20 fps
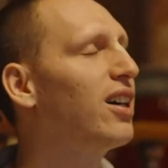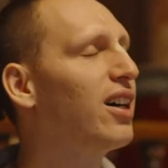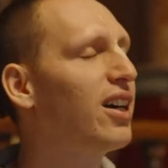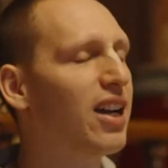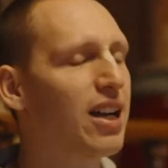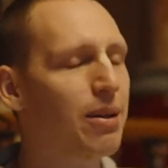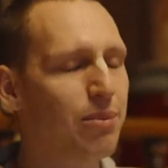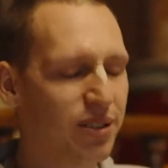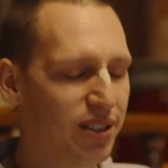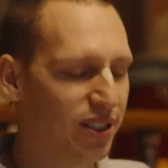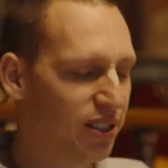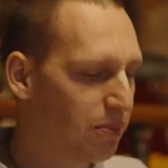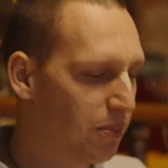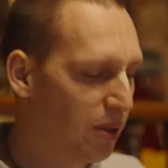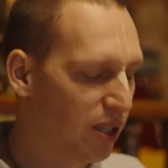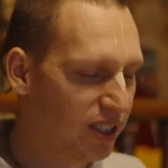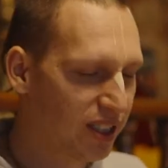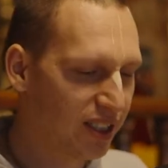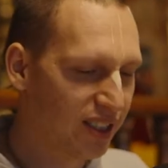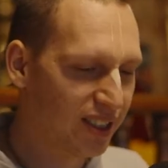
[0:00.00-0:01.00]
in this
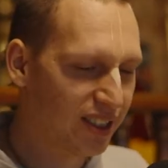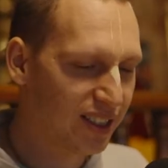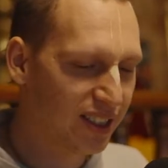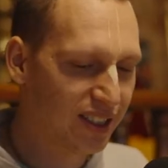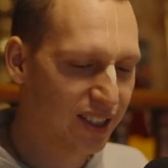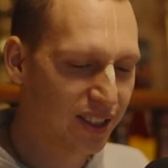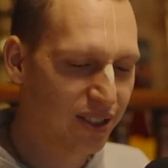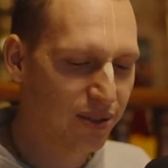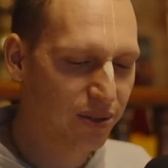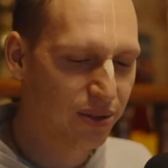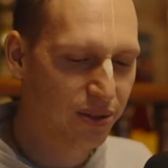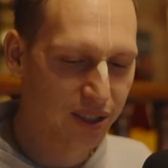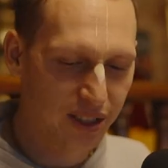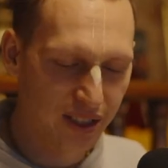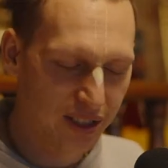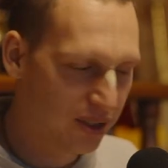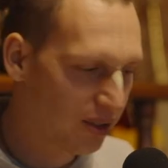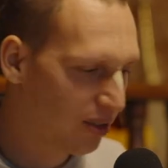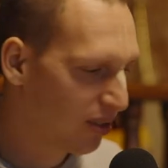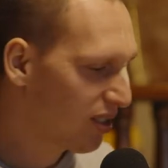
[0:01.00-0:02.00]
body and I need to do
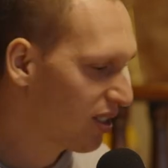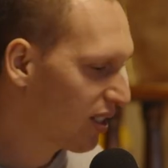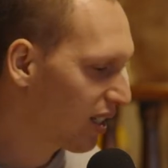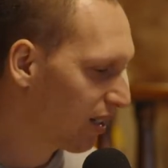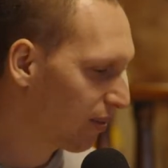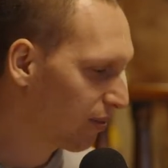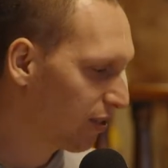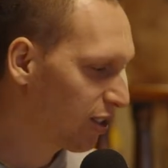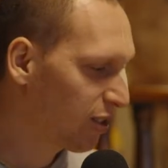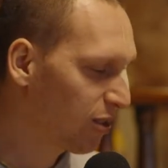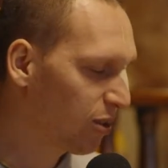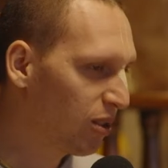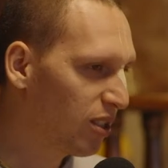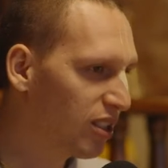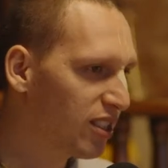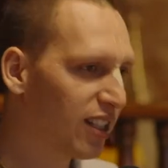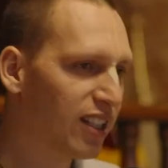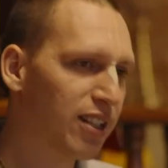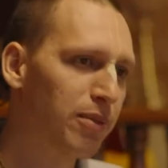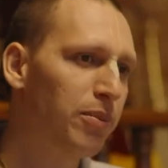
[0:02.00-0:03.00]
this duties and have this
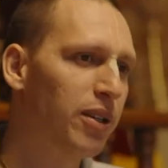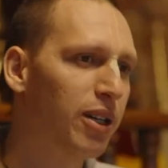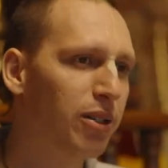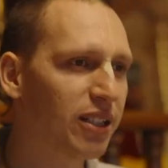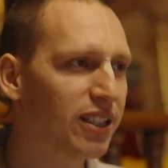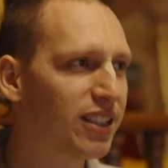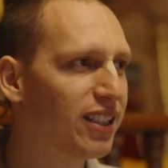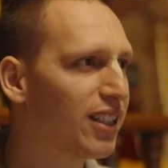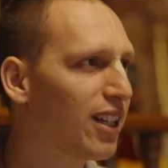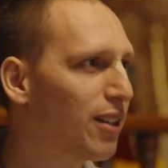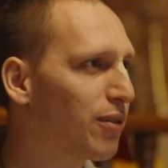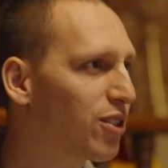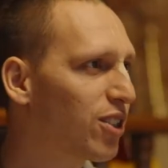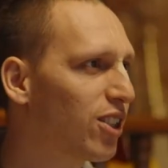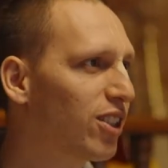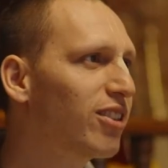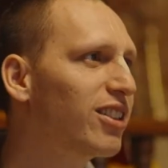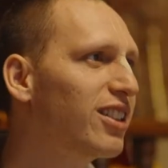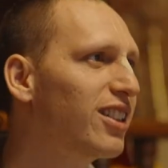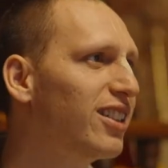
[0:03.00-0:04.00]
duties and I'm married and have
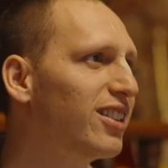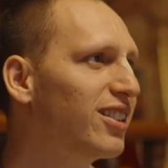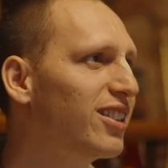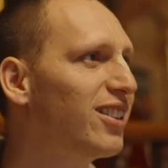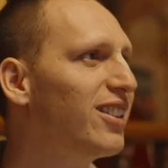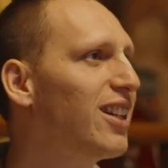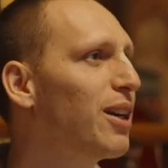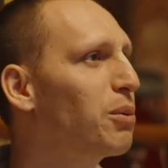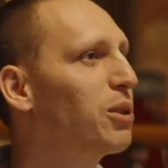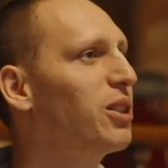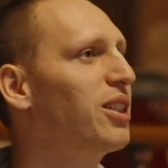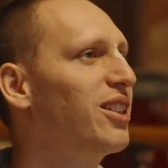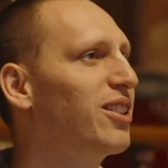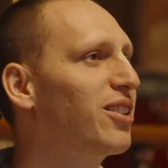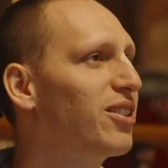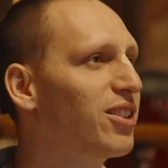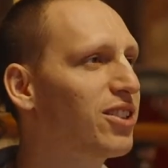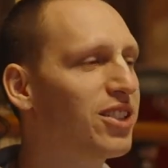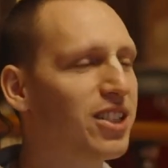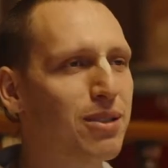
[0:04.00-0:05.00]
children and everything. You know,
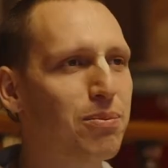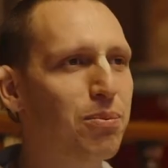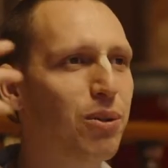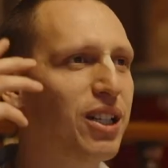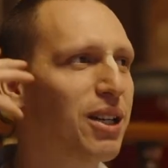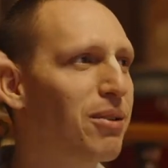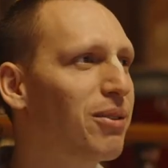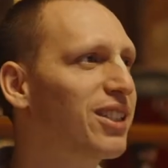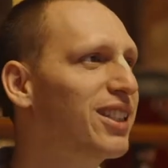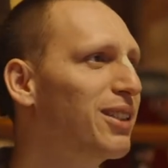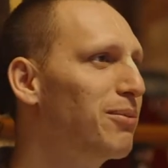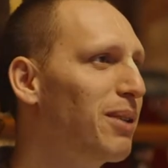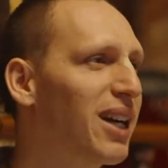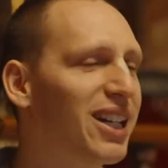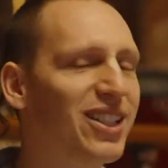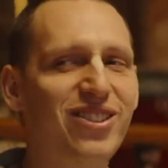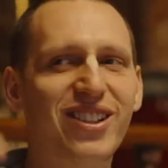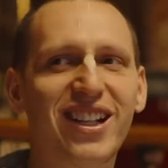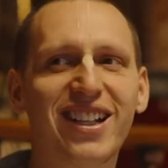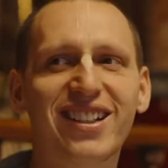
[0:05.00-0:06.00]
you just put everything back
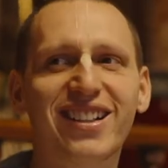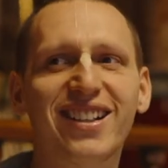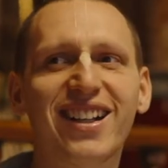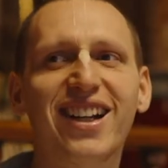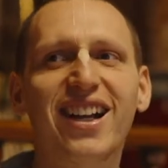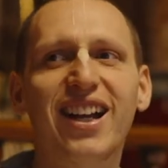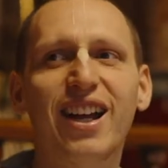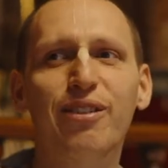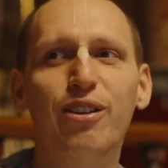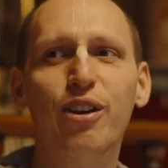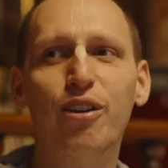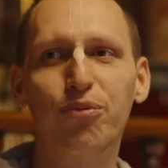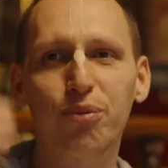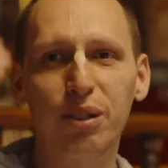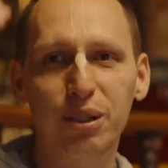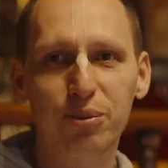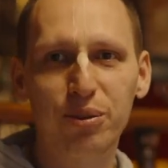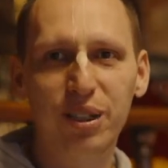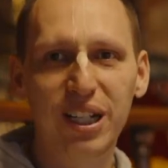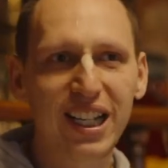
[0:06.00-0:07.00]
together. If you have
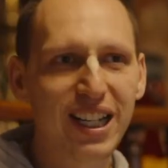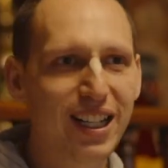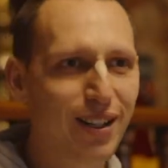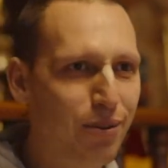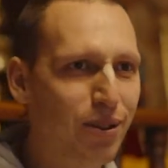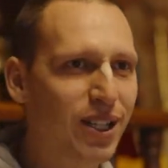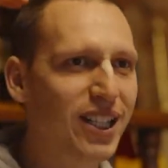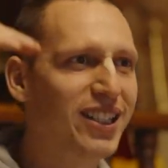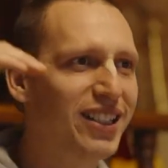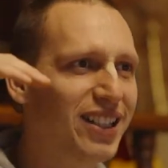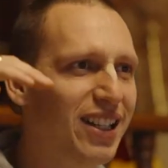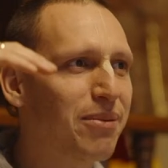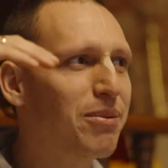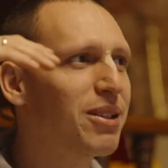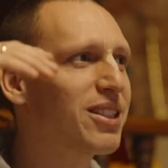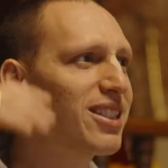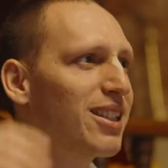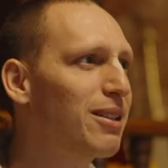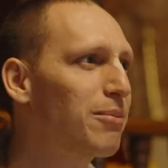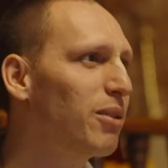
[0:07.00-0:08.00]
been really, really deep in
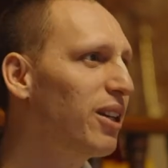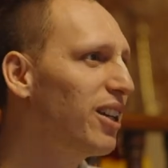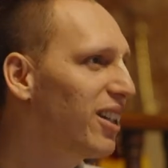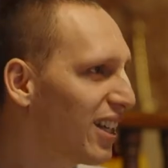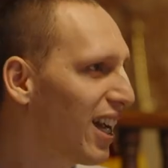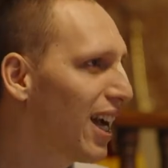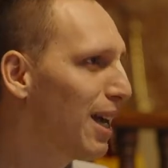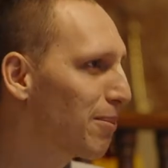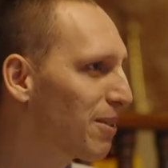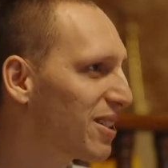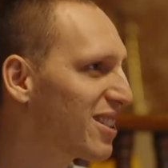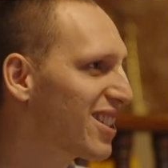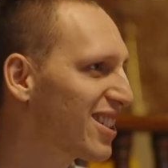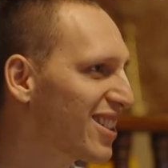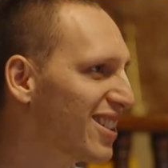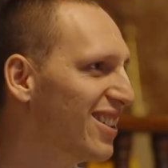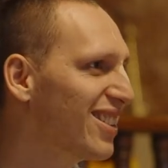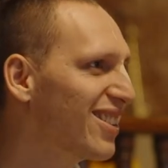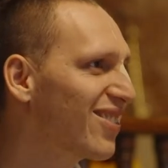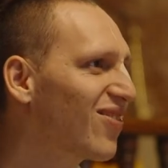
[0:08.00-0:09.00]
sleep. But it happens,
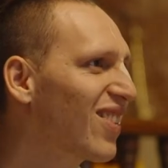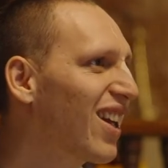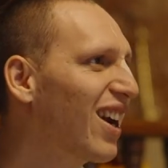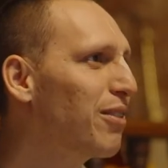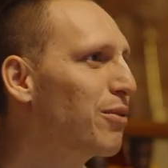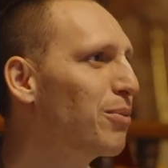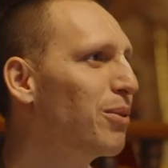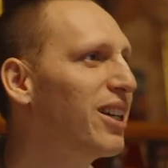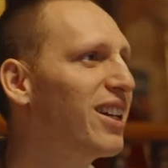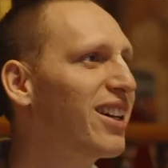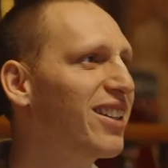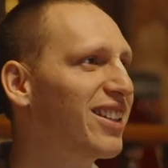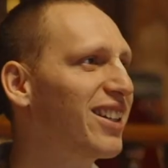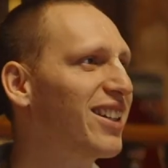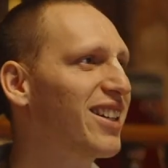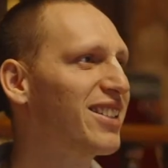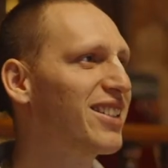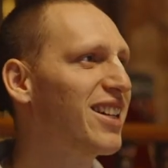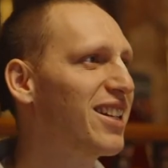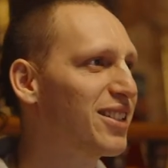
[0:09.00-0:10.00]
isn't it? Everybody, I think,
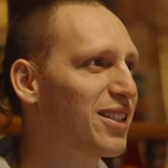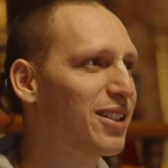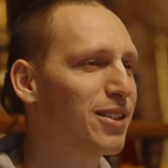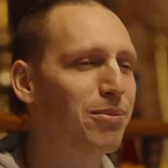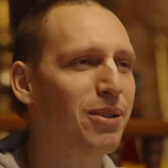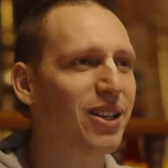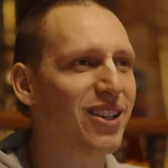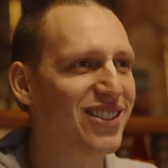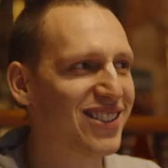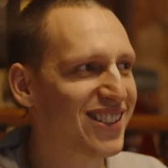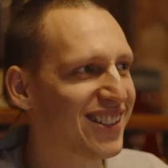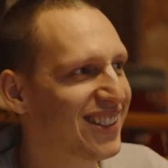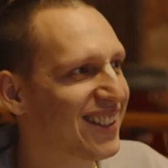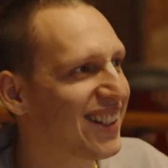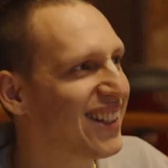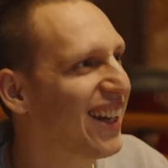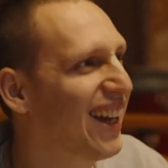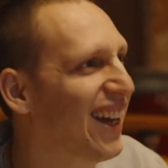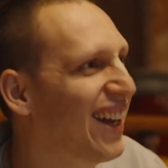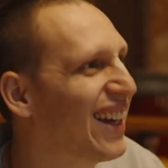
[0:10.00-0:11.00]
has experienced it.
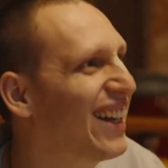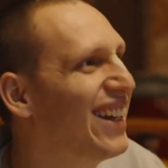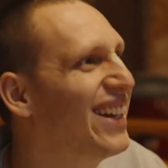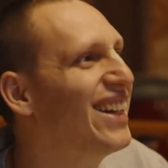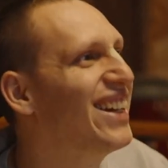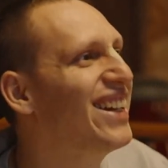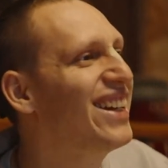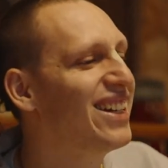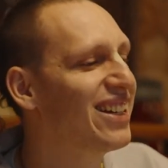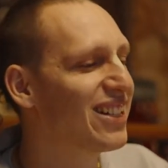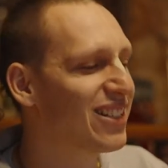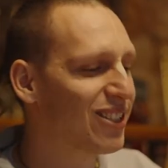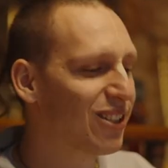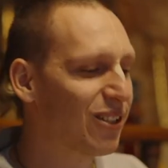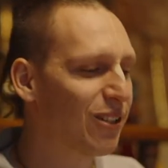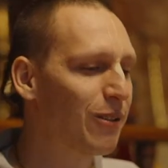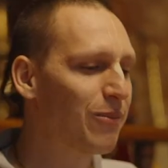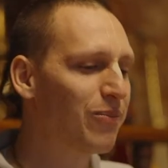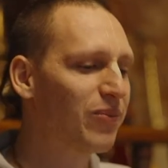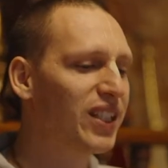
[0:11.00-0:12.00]

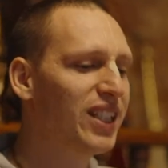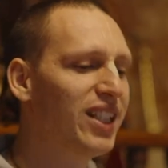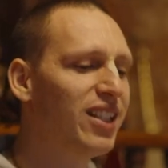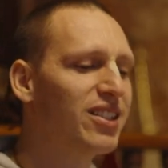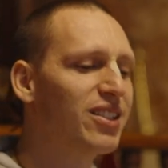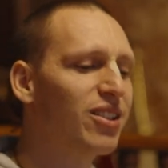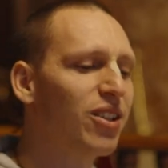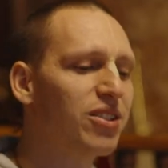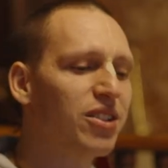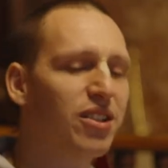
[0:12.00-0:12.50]
So here it's also